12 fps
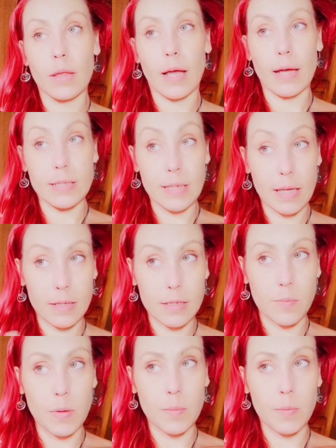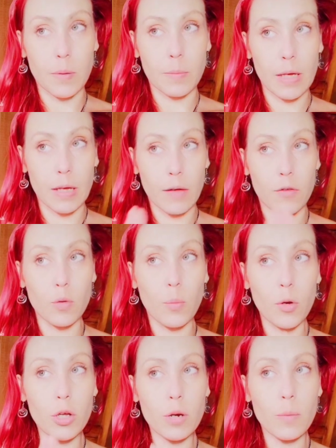I say this to people, I'm like, if you
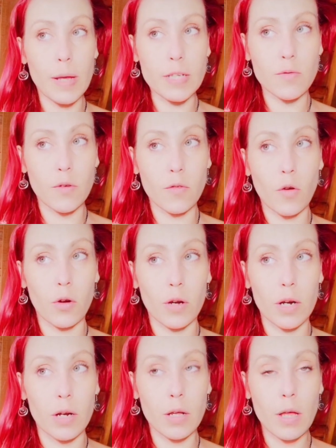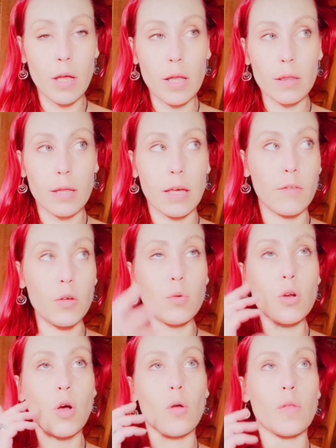put your best foot forward, like if you
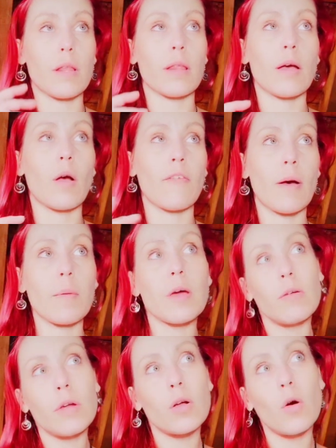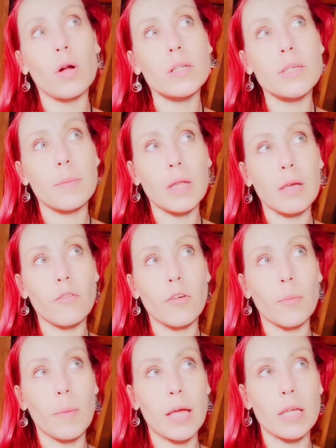know that, like, if I'm going to record something
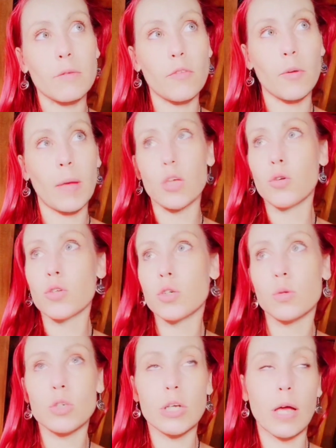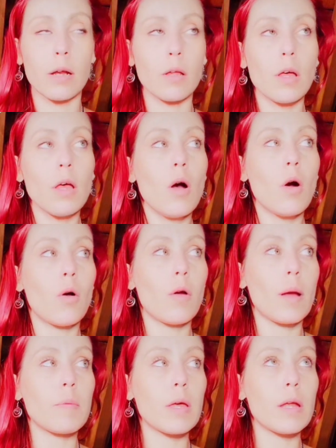for my YouTube channel, or
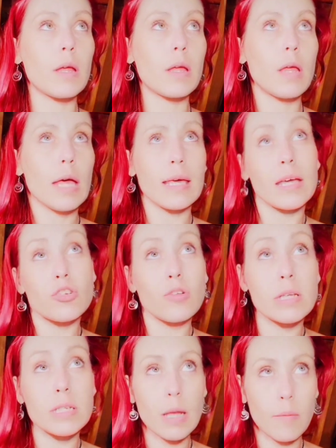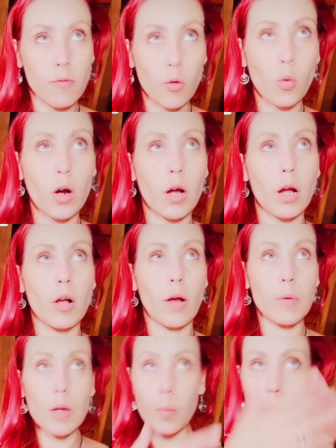I'm going to get dressed up for work, or I'm
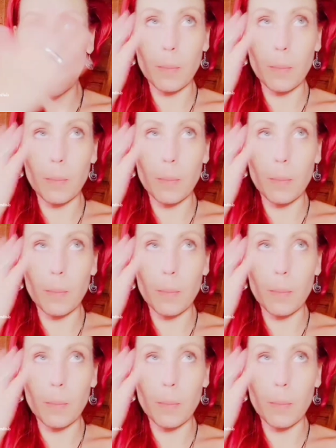going to put